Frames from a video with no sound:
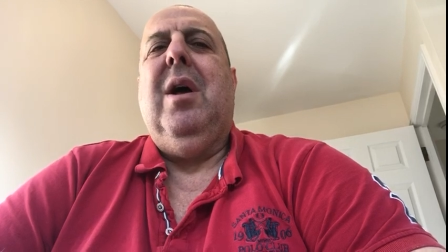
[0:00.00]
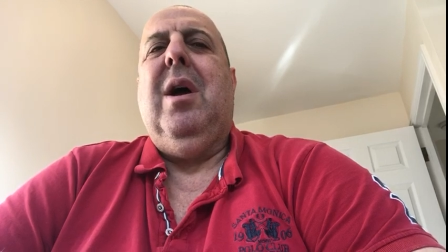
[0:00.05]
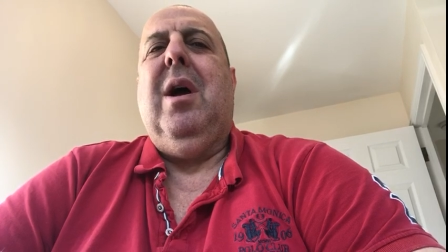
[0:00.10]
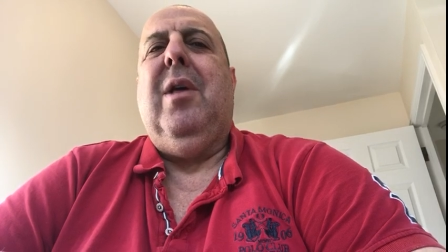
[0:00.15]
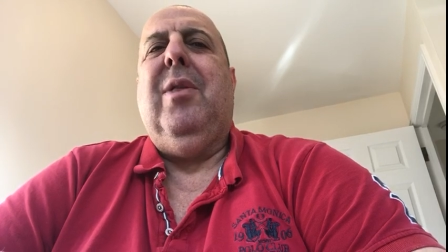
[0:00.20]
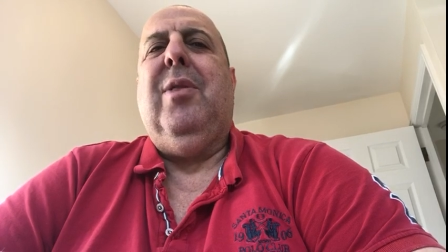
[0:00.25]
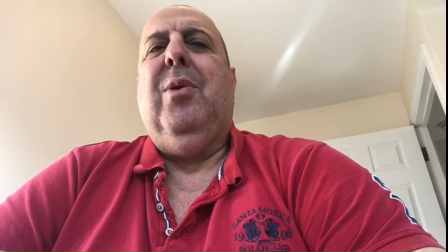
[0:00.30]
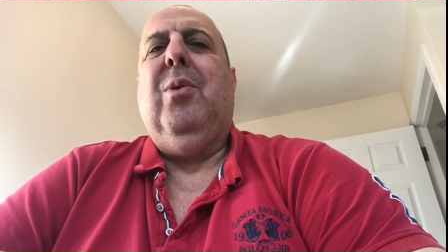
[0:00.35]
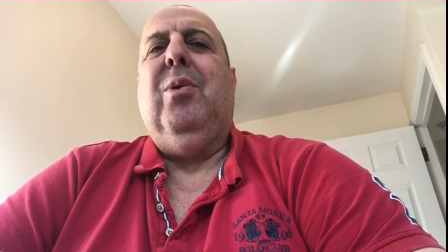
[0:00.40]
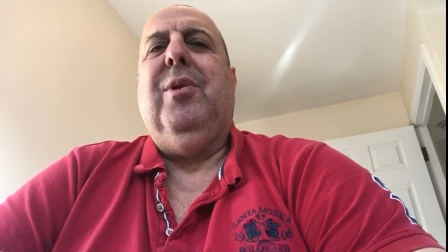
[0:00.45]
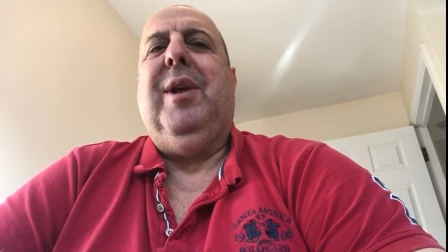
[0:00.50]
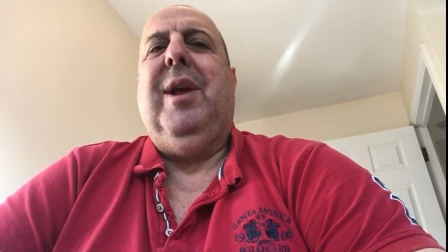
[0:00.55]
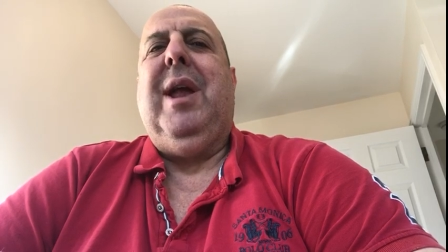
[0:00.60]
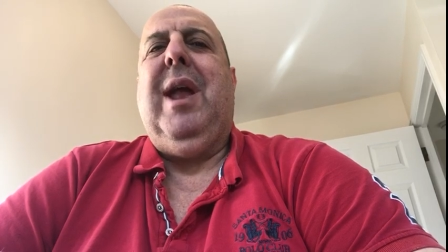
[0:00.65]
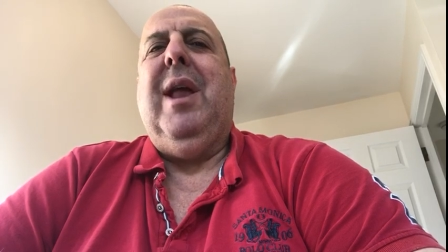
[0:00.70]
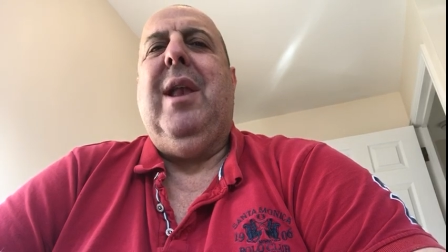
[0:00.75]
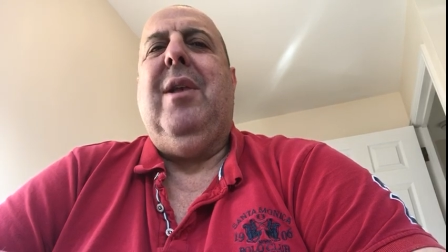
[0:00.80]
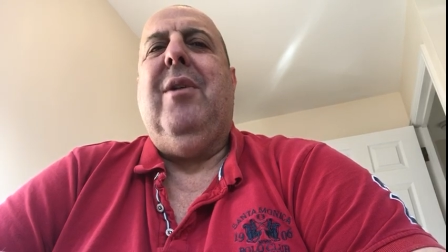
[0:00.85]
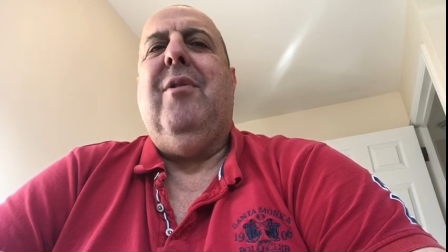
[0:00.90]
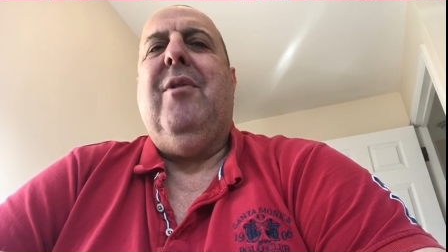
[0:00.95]
I thought
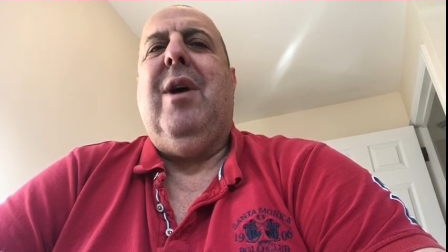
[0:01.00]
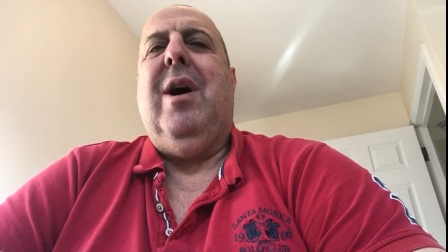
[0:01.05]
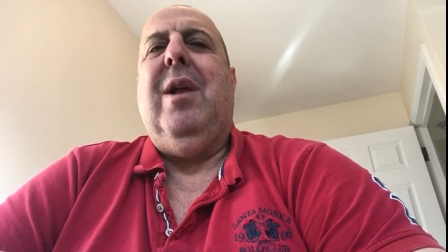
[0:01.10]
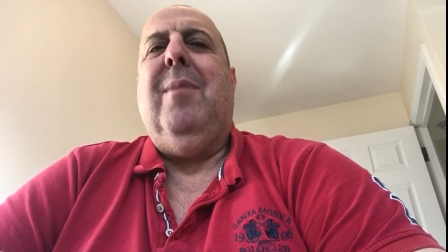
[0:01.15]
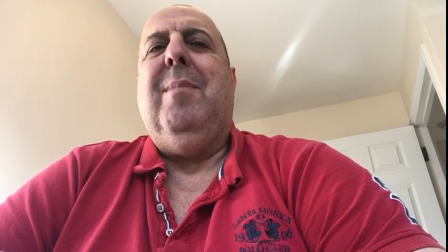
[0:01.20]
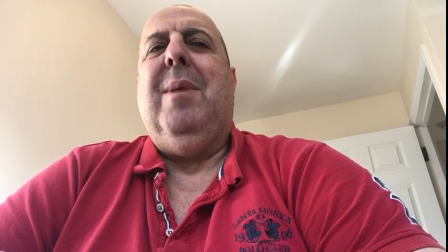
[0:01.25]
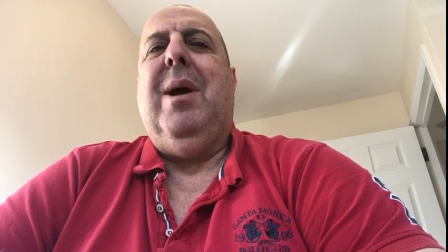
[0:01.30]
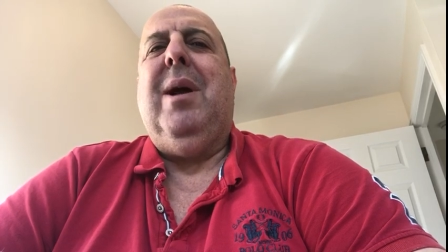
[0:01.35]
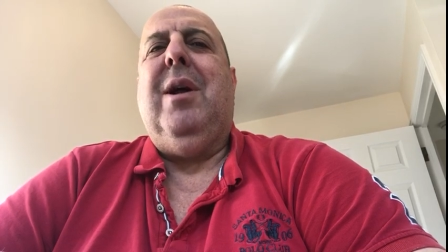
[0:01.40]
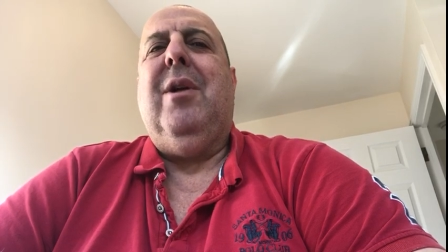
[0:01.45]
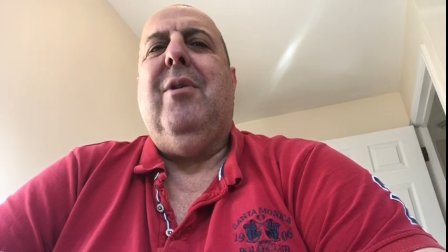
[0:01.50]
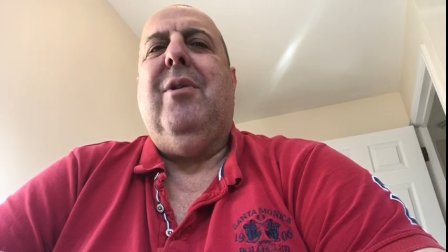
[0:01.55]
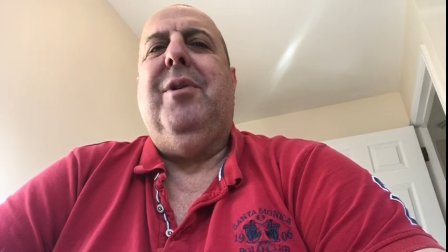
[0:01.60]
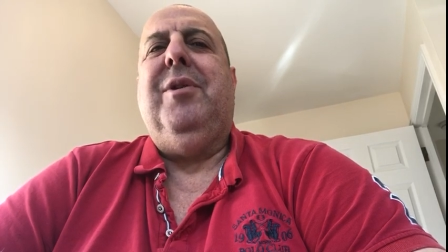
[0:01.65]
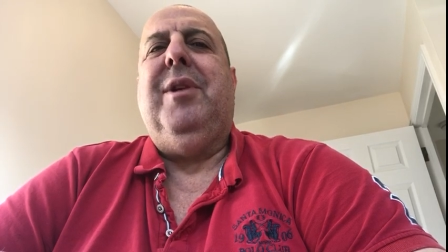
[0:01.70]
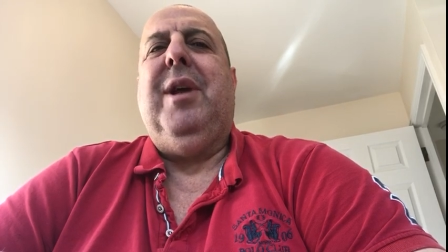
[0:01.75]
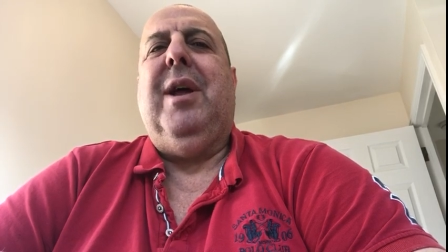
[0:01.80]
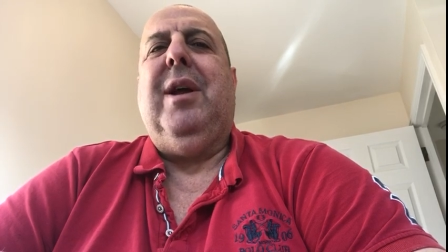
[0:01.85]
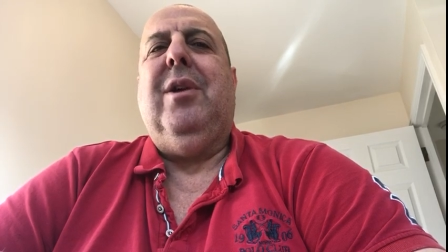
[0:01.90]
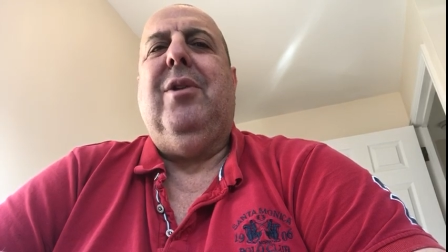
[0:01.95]
again Ryan Munger
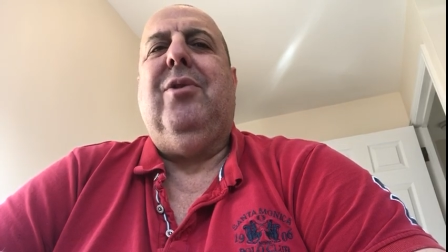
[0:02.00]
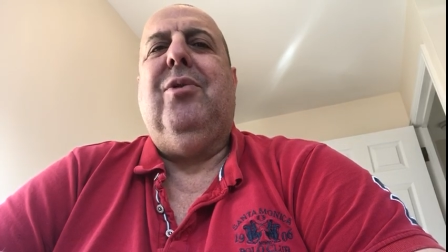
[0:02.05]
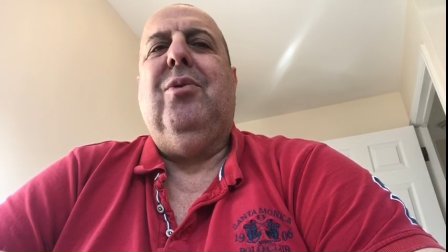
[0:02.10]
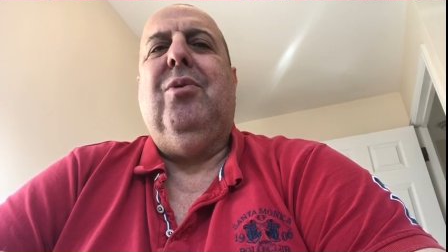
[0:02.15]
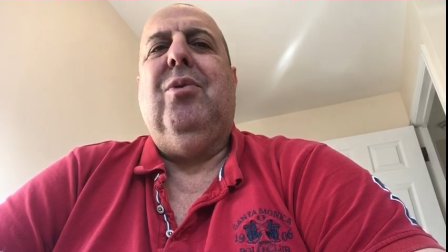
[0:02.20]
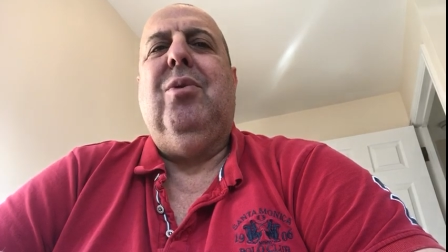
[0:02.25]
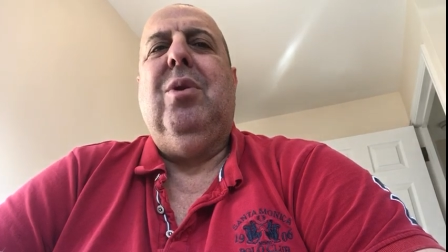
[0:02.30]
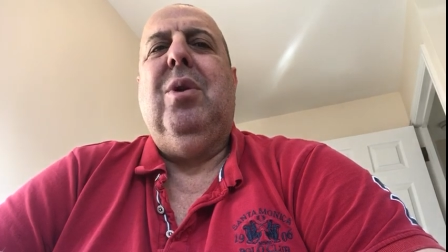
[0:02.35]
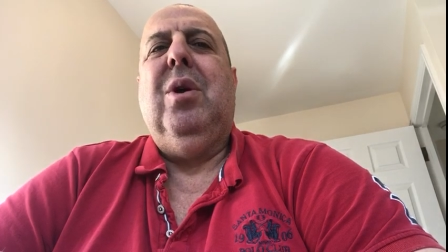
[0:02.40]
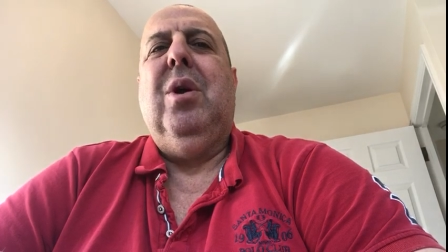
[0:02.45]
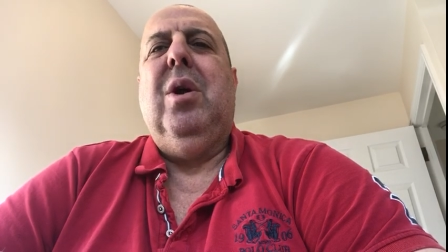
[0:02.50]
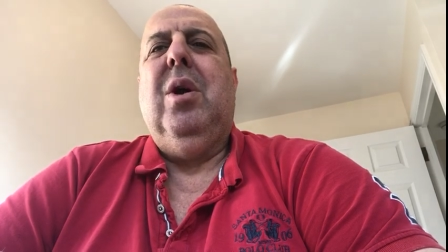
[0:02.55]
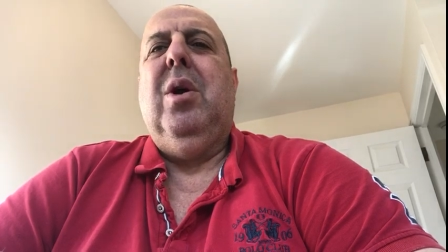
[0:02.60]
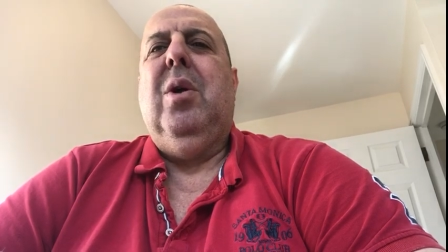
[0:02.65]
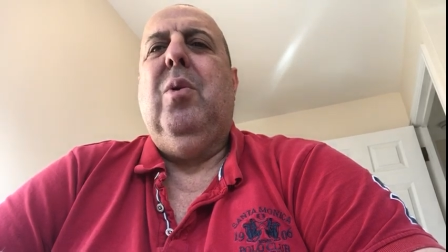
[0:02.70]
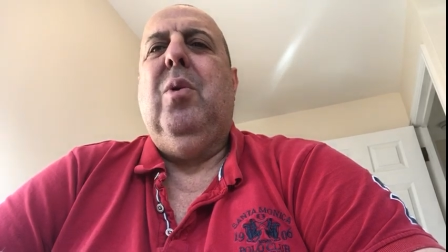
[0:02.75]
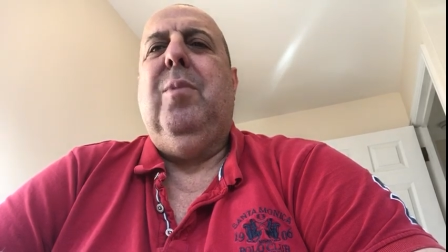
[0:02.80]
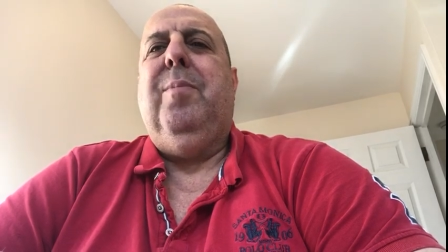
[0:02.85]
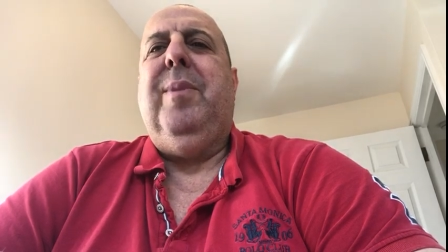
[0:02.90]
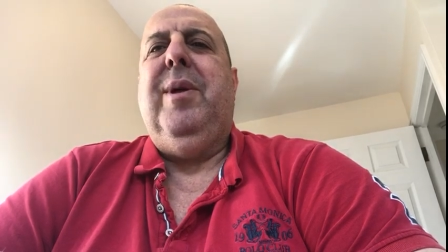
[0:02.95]
on Takatool
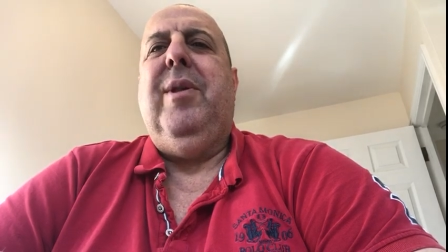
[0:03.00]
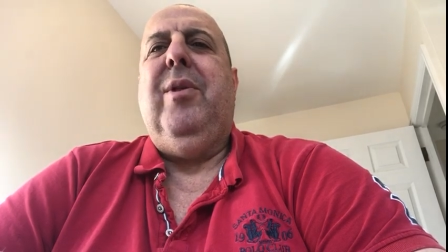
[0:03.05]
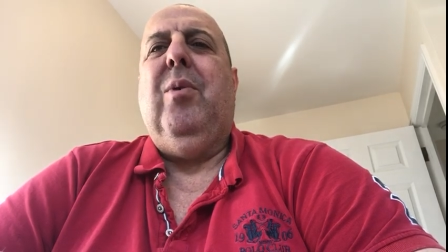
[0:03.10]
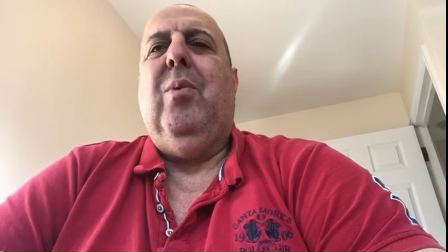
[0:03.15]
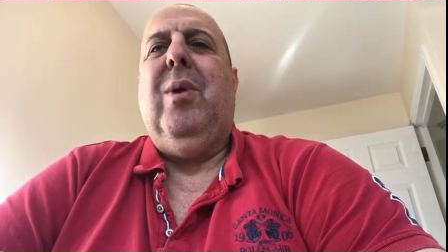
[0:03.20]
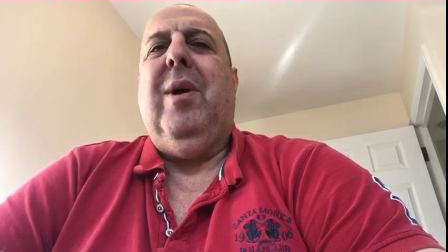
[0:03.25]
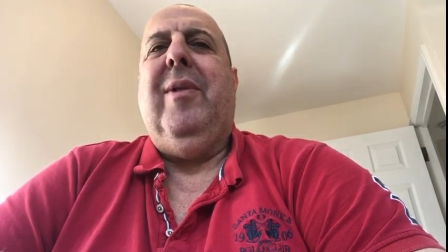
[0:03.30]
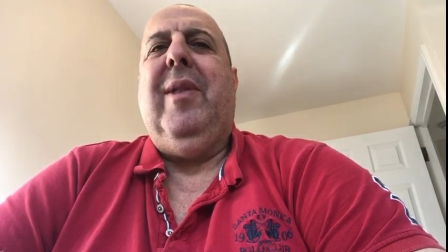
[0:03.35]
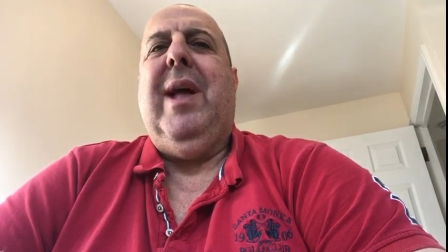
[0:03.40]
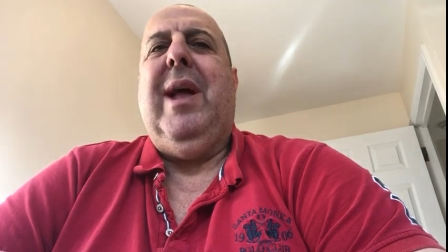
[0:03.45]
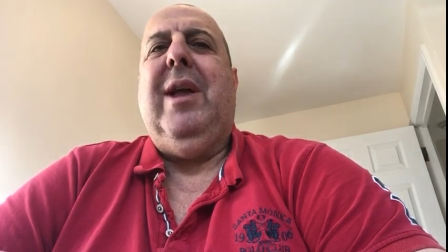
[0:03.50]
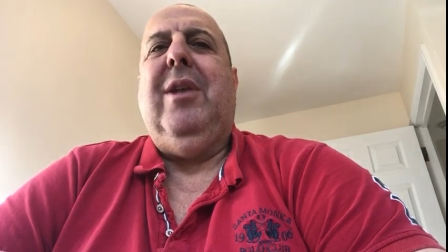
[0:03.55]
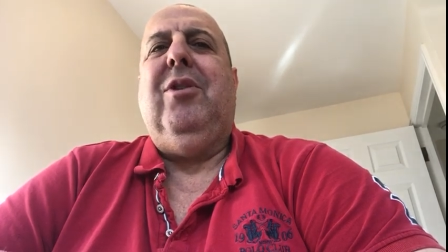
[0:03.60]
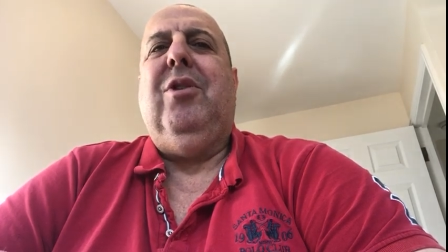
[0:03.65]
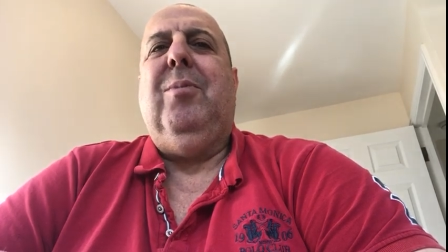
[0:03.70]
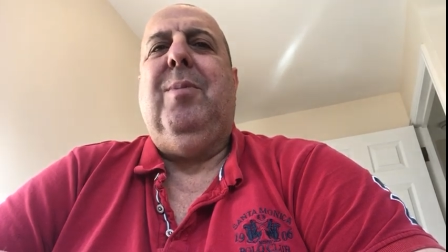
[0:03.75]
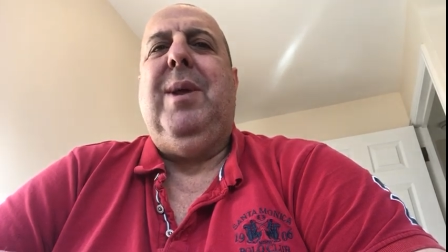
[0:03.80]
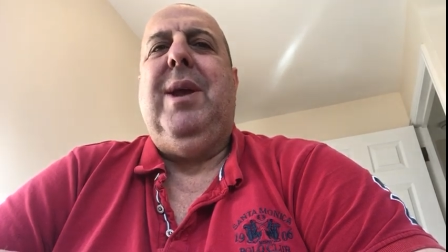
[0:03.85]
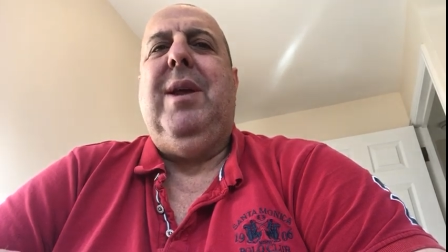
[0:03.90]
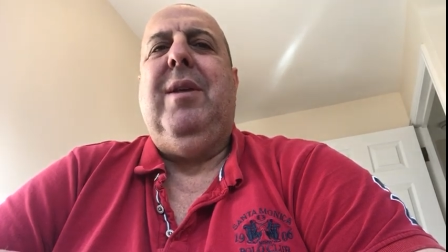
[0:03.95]
would be the one they had
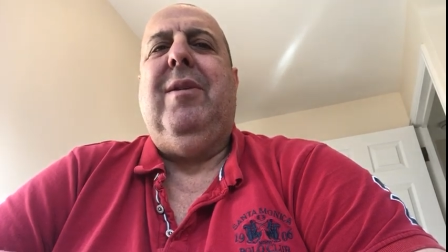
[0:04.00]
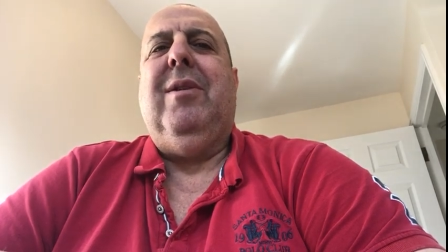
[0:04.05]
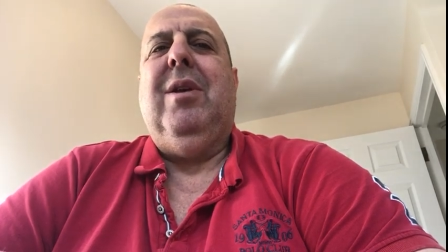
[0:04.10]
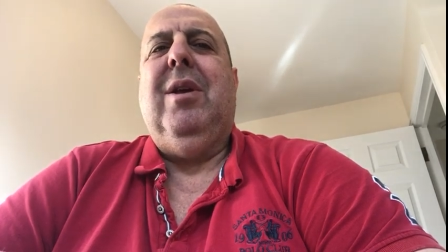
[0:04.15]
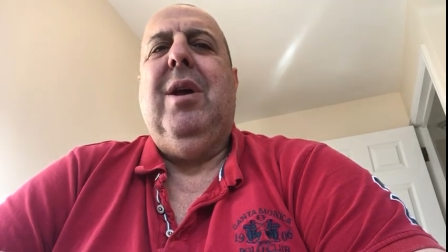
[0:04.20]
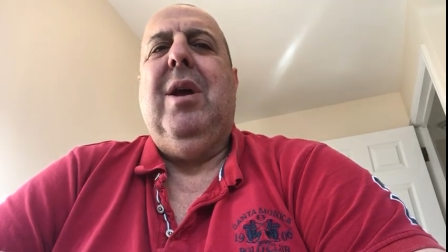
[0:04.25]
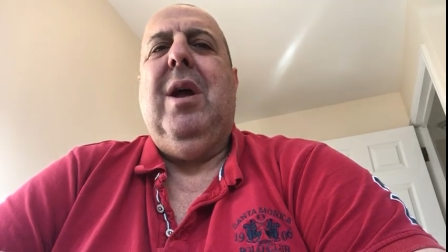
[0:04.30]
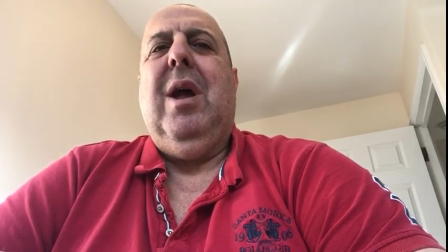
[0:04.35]
to beat.